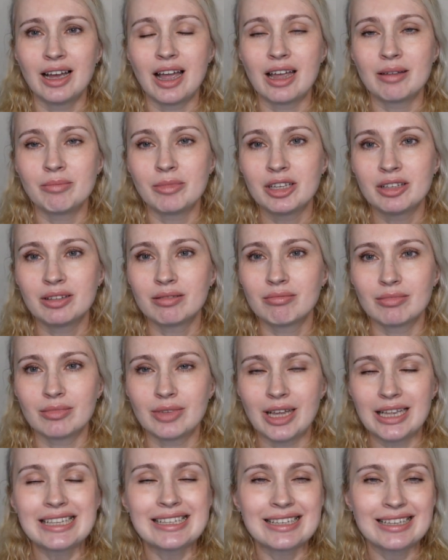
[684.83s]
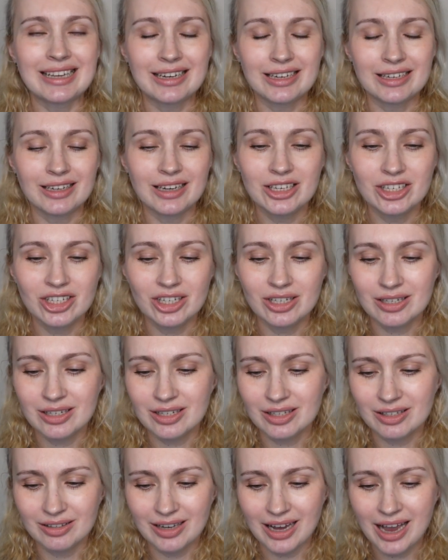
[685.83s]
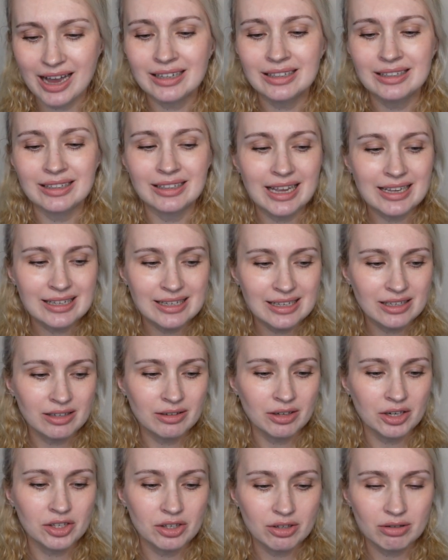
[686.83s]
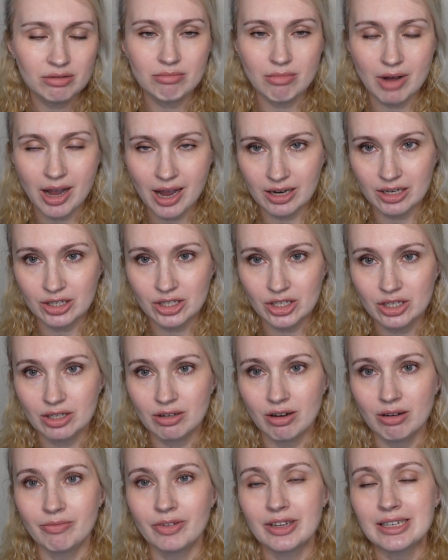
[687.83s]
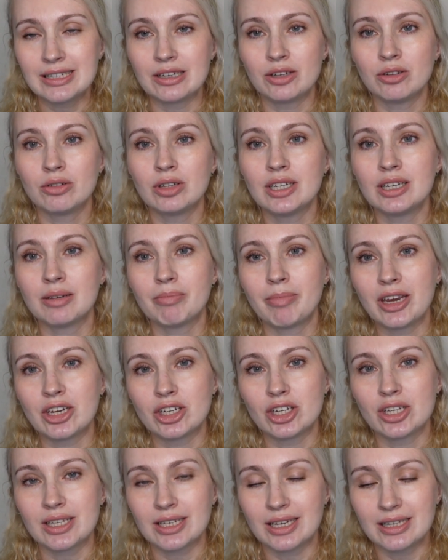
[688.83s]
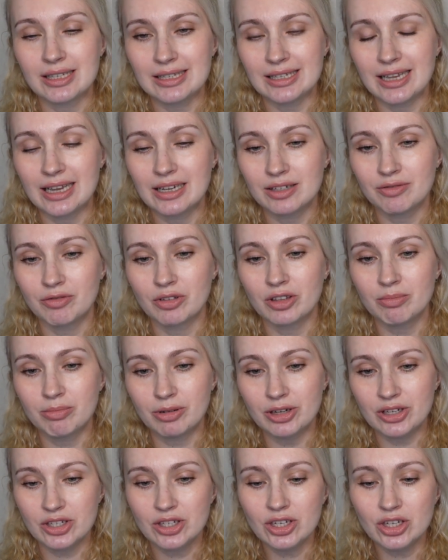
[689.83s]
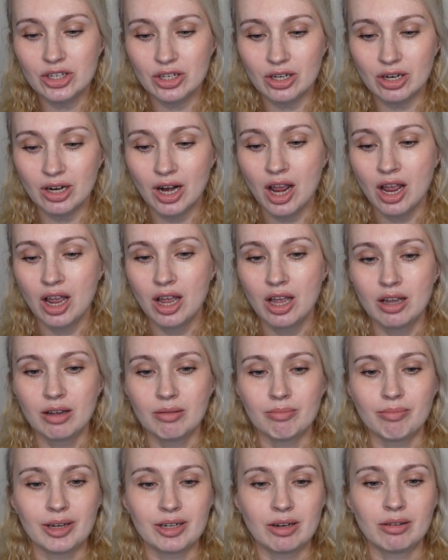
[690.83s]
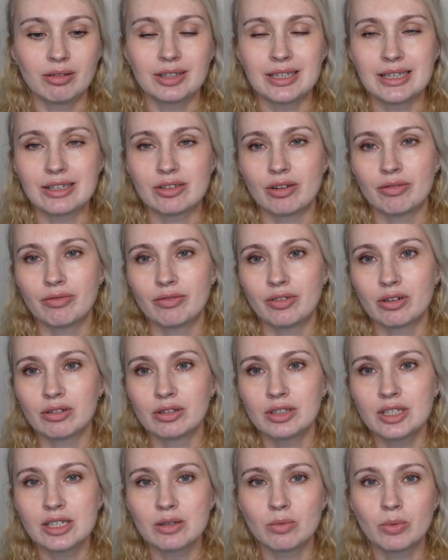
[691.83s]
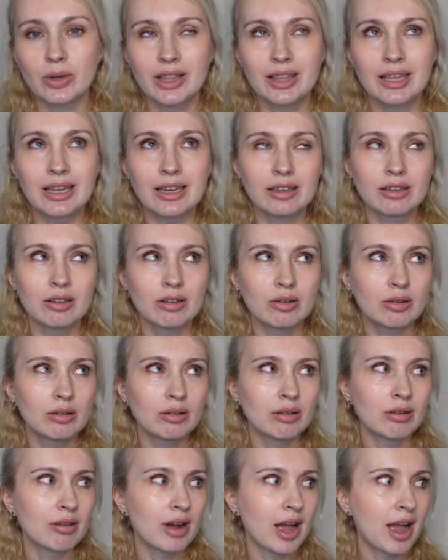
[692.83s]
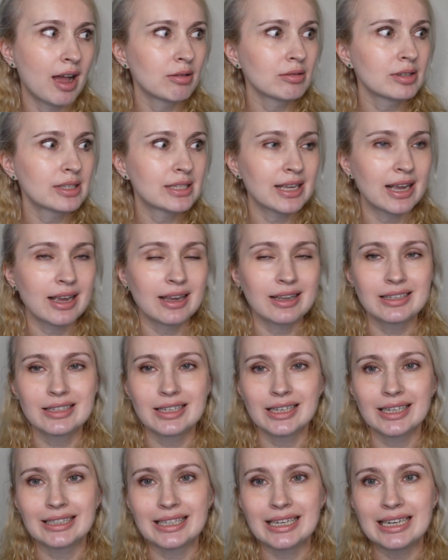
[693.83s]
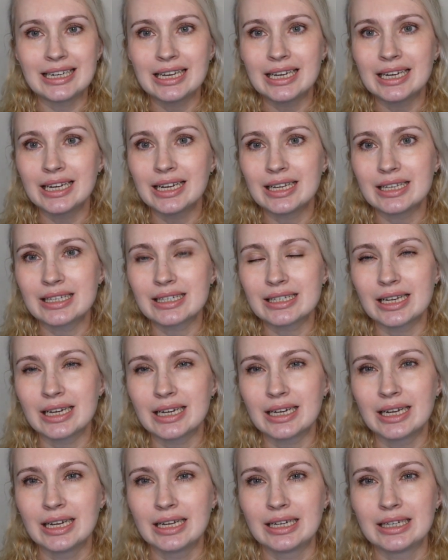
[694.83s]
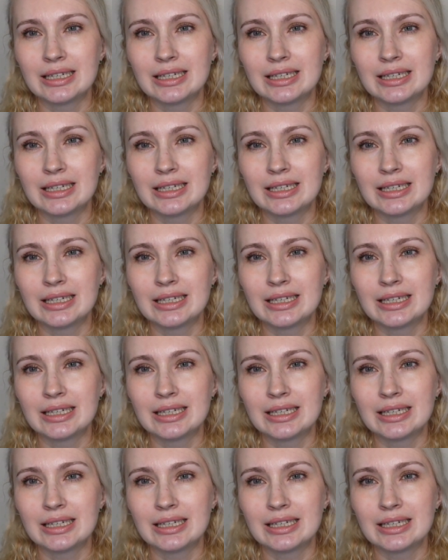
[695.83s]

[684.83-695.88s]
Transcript: I mean, it's like it's just unnecessary too much. Obviously, you need a patient's consent for the procedure, but all these referrals within or, or outside the clinic, it's like